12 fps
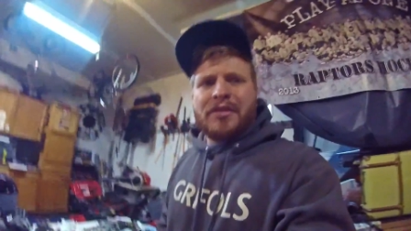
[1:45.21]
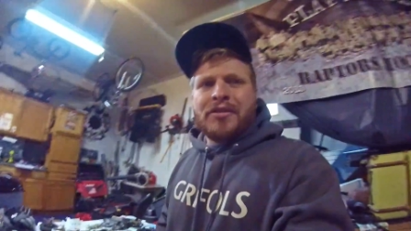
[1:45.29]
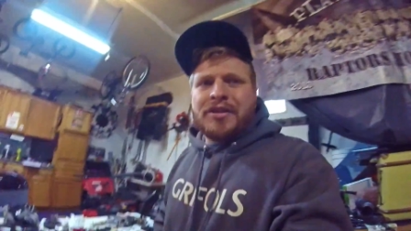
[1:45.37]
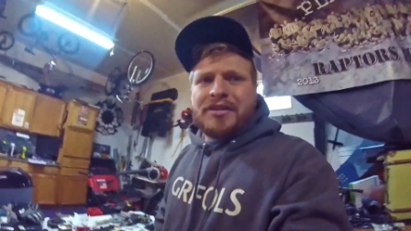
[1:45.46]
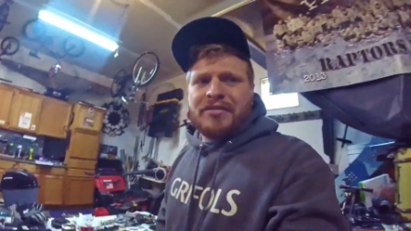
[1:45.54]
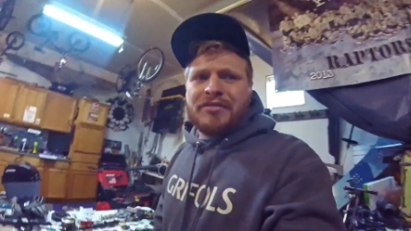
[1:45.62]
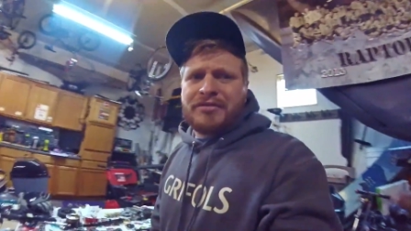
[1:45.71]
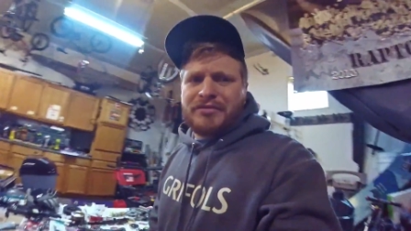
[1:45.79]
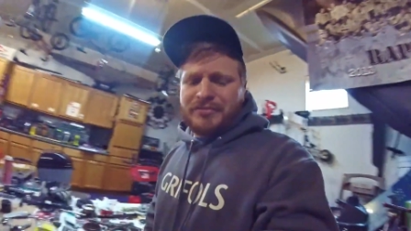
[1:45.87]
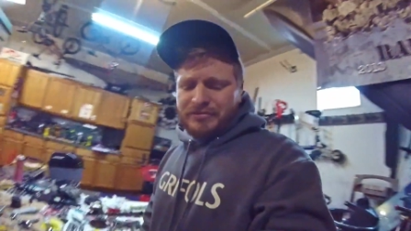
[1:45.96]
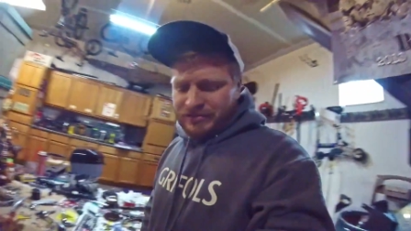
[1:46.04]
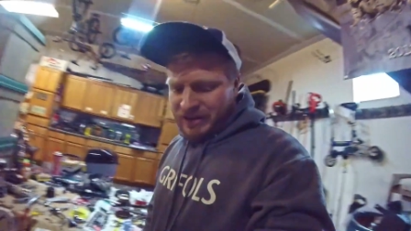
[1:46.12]

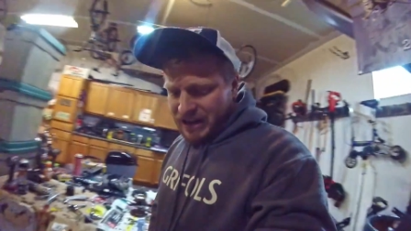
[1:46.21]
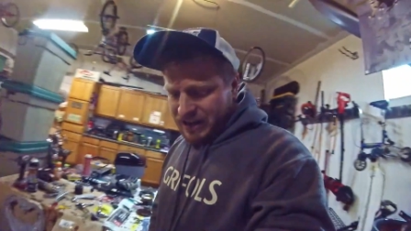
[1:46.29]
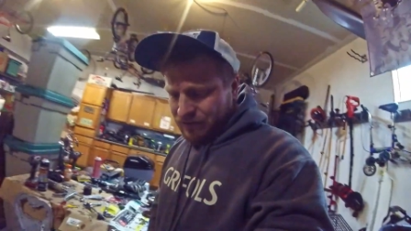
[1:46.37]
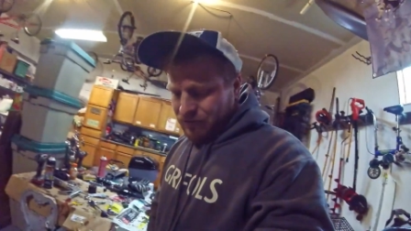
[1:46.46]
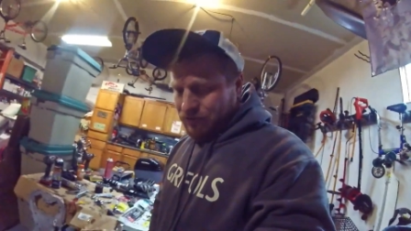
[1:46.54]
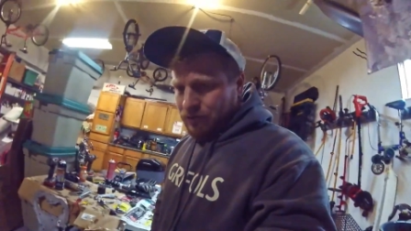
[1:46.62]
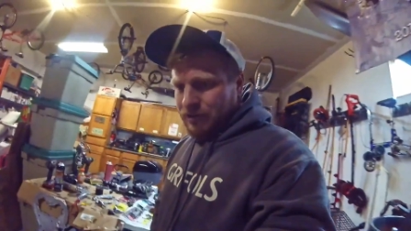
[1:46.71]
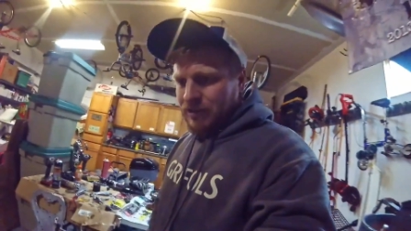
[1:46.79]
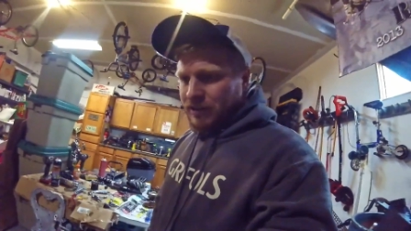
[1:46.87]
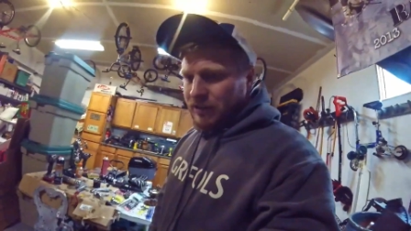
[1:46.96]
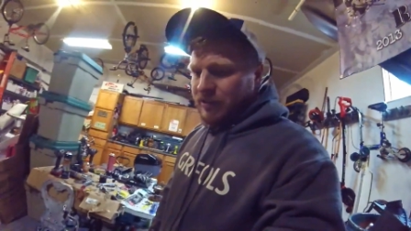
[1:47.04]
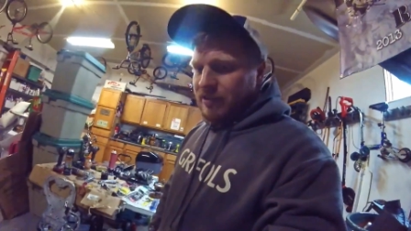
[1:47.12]
35 or
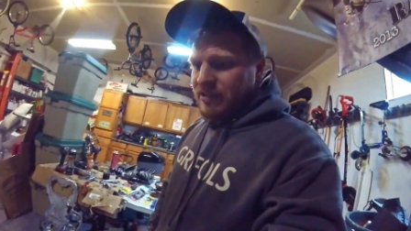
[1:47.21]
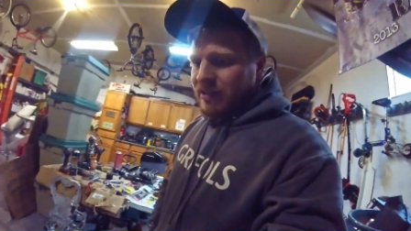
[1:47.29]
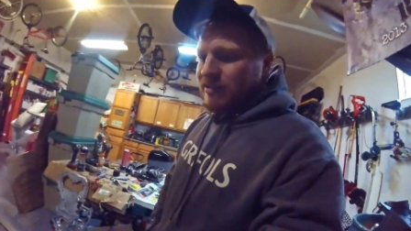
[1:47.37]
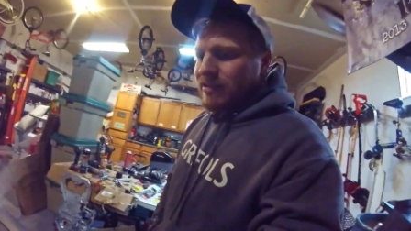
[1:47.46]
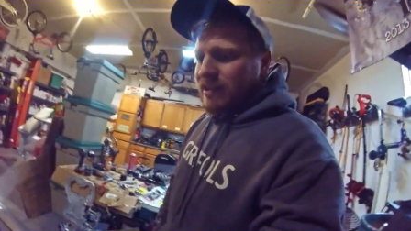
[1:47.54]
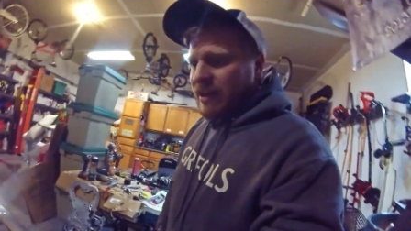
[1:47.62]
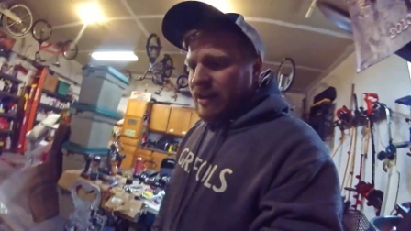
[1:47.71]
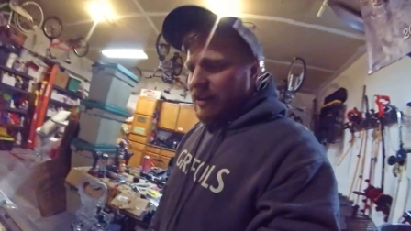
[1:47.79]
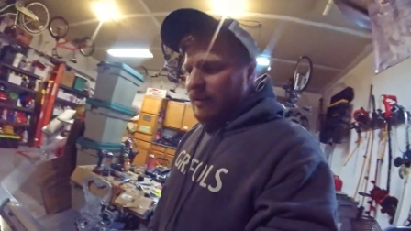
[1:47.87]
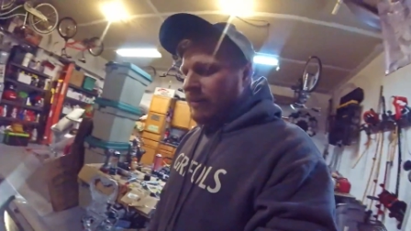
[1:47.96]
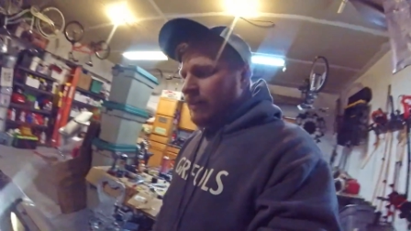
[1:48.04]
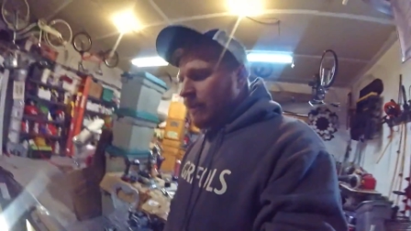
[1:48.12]
40 degrees
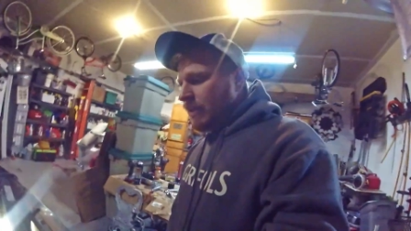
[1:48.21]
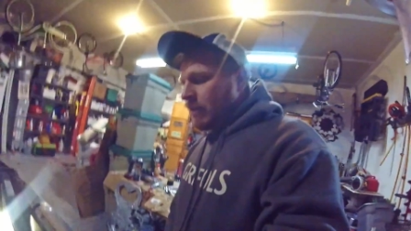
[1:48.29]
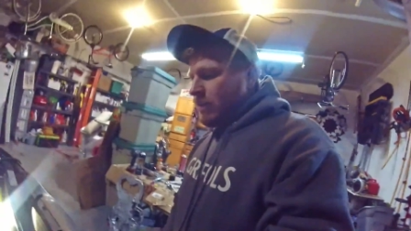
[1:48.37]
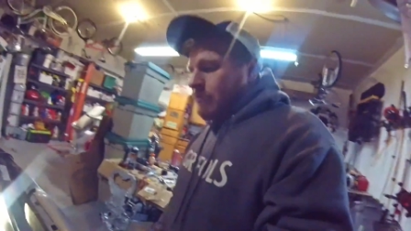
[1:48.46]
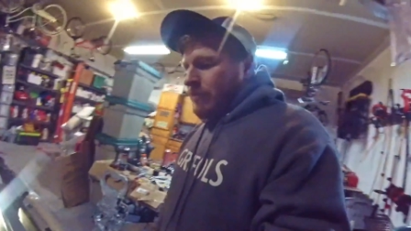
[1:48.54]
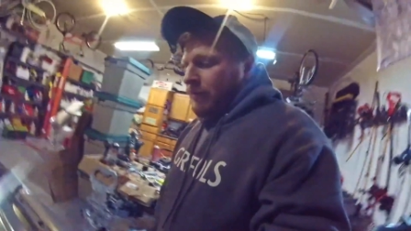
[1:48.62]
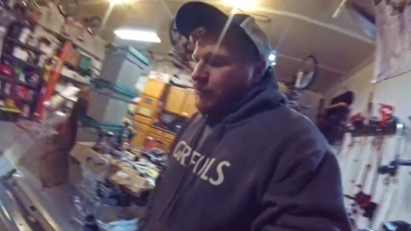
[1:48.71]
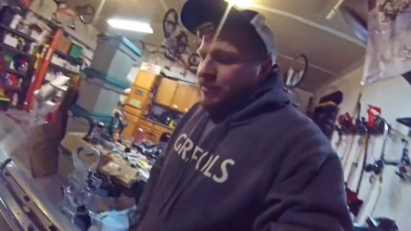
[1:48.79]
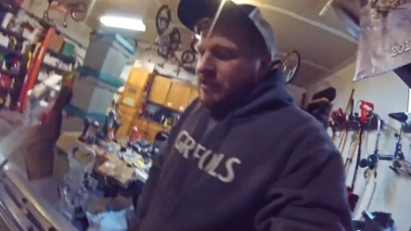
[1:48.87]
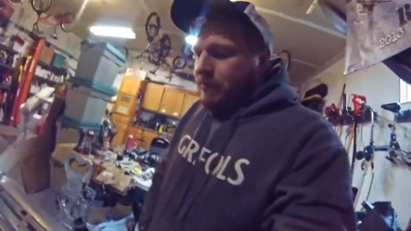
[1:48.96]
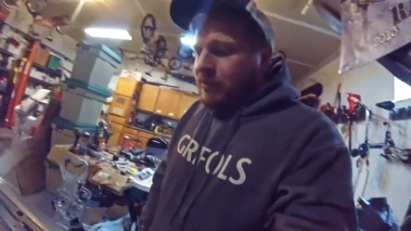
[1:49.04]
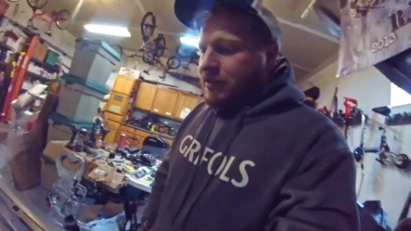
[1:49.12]
outside, but for
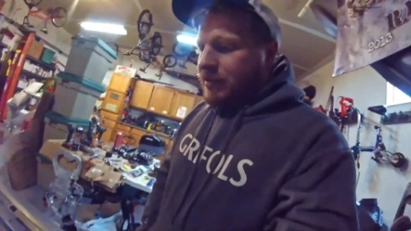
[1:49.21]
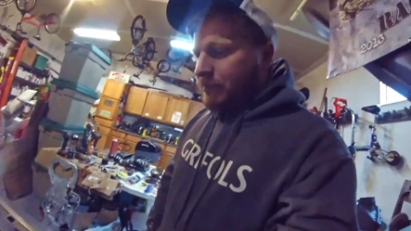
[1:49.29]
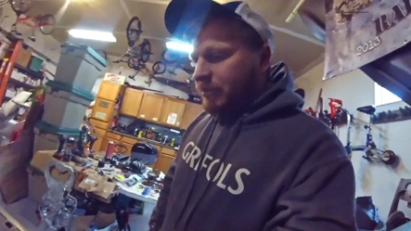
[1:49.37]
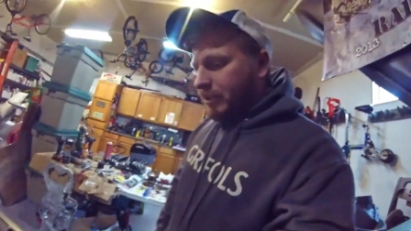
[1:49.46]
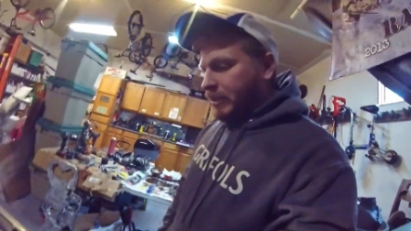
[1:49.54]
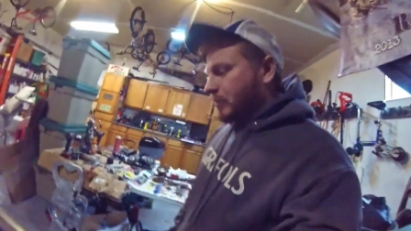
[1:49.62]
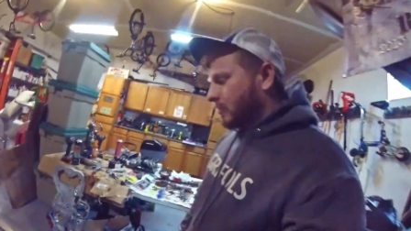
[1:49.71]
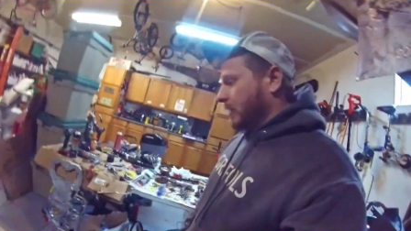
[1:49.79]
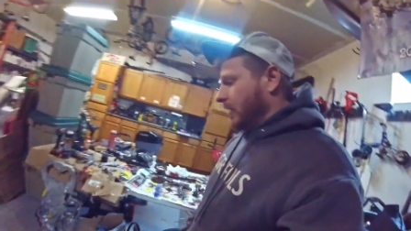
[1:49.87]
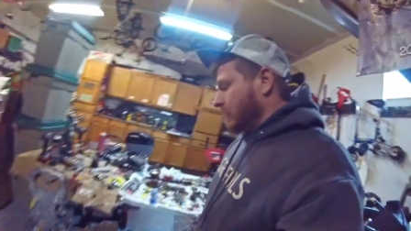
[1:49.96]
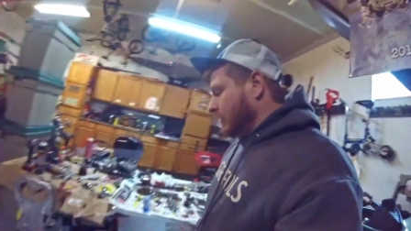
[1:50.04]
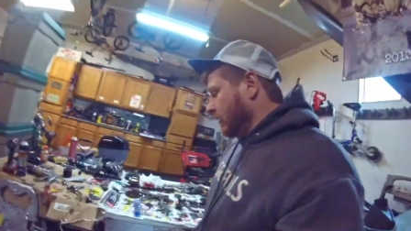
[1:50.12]
some reason I'm really cold
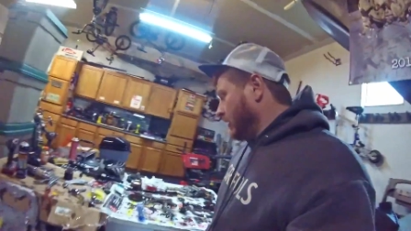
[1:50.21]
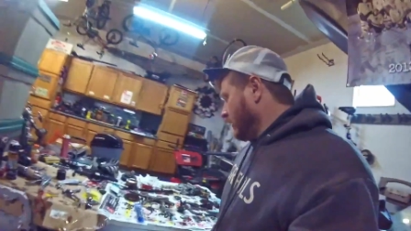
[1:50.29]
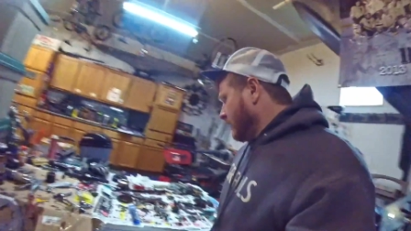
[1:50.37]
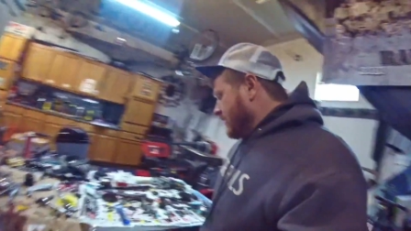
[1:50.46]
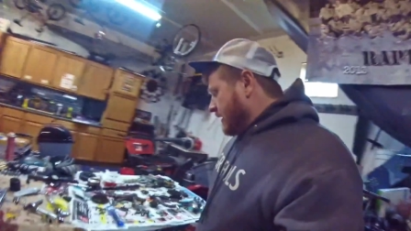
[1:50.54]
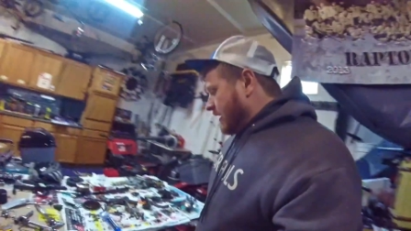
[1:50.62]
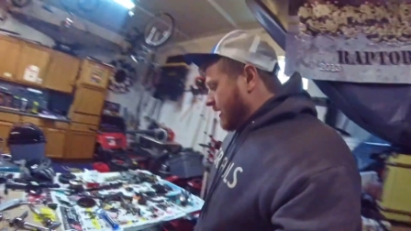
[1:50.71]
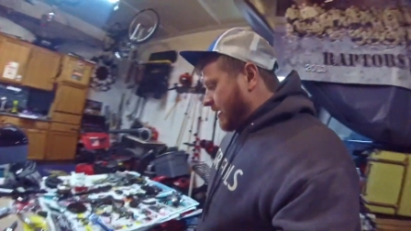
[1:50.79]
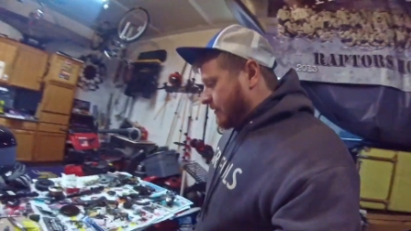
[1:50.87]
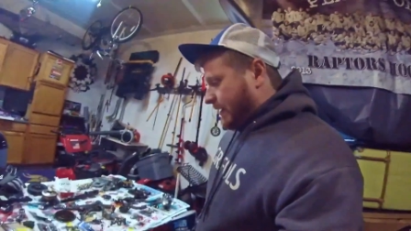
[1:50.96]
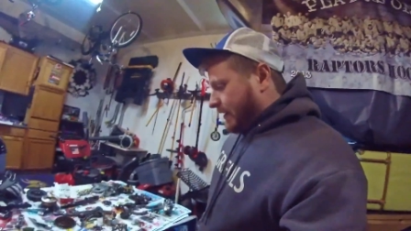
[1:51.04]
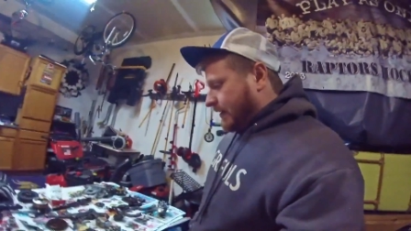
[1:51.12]
now.
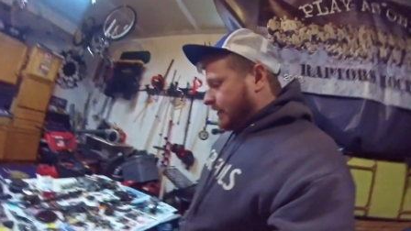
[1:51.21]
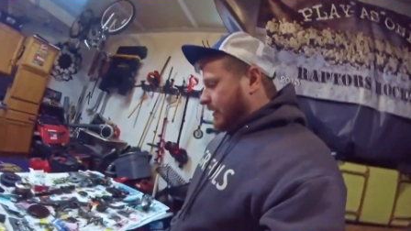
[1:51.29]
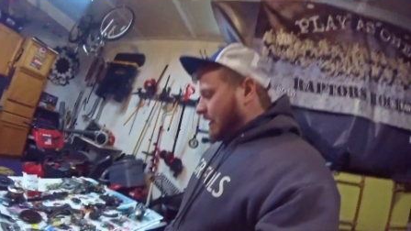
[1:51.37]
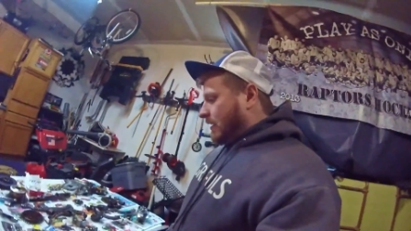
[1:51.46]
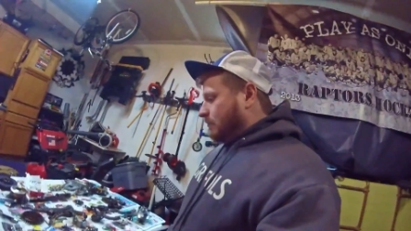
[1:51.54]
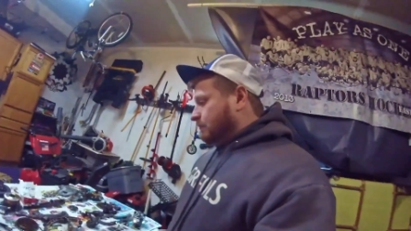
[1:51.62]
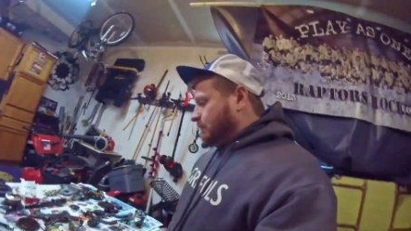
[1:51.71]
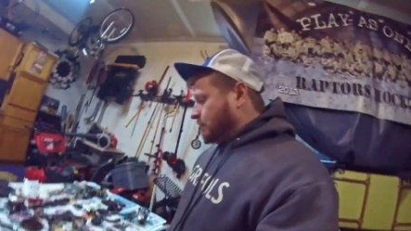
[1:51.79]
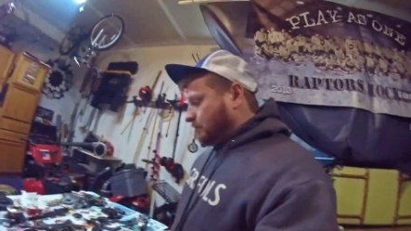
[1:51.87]
Anyway, um,